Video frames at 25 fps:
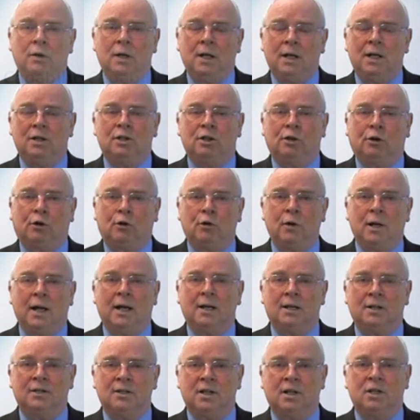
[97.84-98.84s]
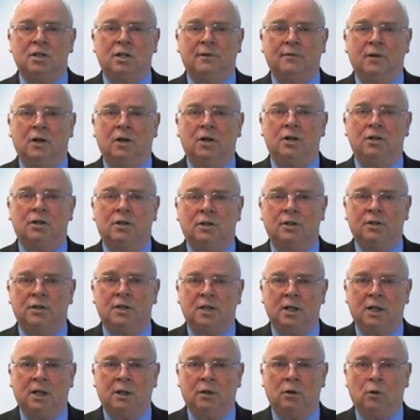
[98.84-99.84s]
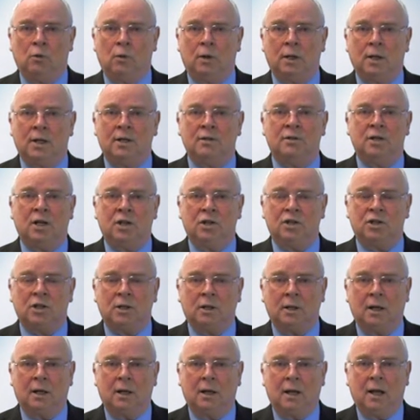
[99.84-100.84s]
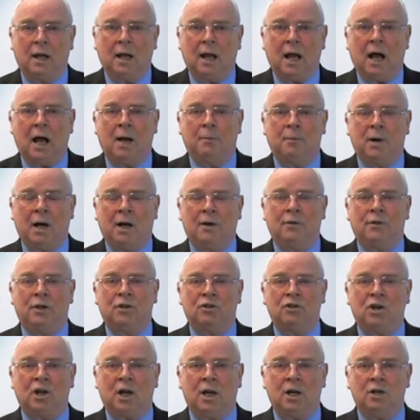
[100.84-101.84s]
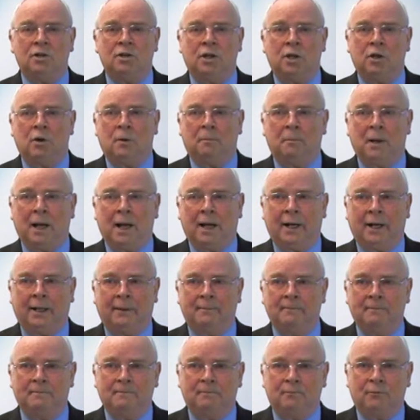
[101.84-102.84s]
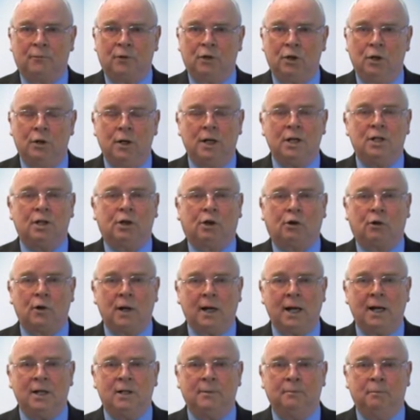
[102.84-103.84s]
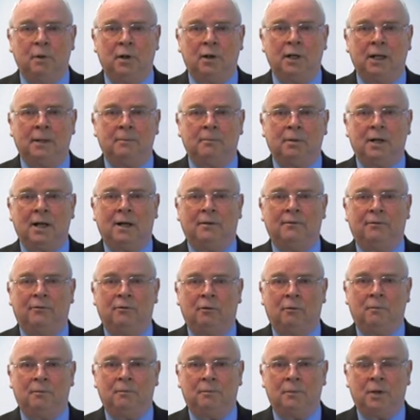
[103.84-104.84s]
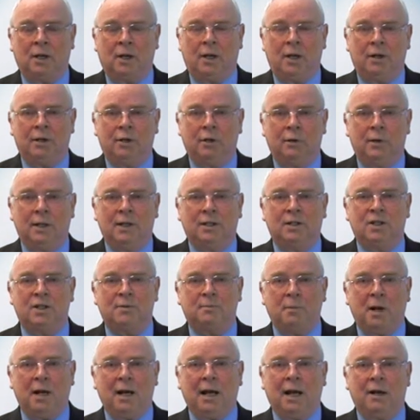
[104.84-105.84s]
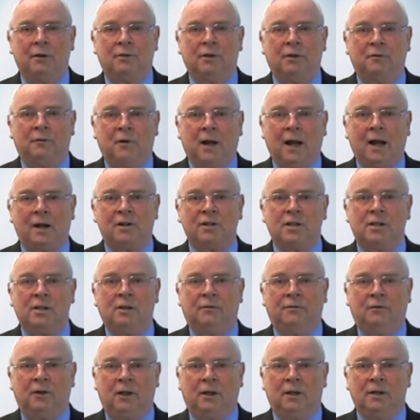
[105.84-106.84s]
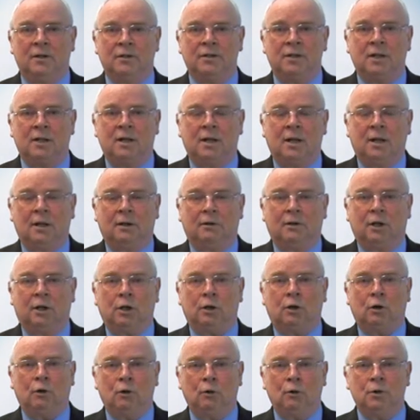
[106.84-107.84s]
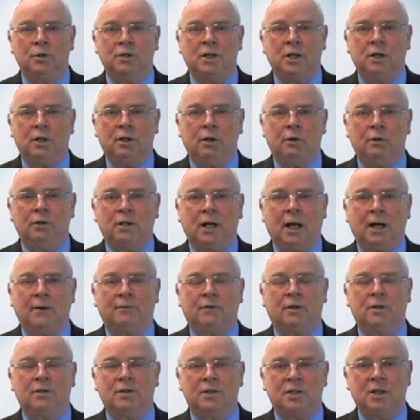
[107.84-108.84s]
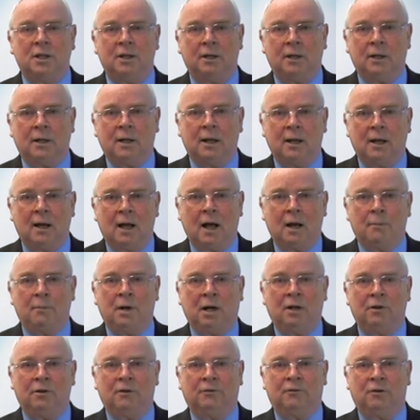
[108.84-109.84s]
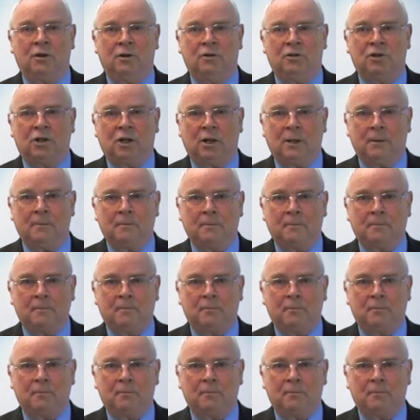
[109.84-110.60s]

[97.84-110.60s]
you need to create a sense of urgency in the organisation about the change that you're planning. You need to create a burning platform. You need to spell out the facts and the figures that are causing you to have concern about the future.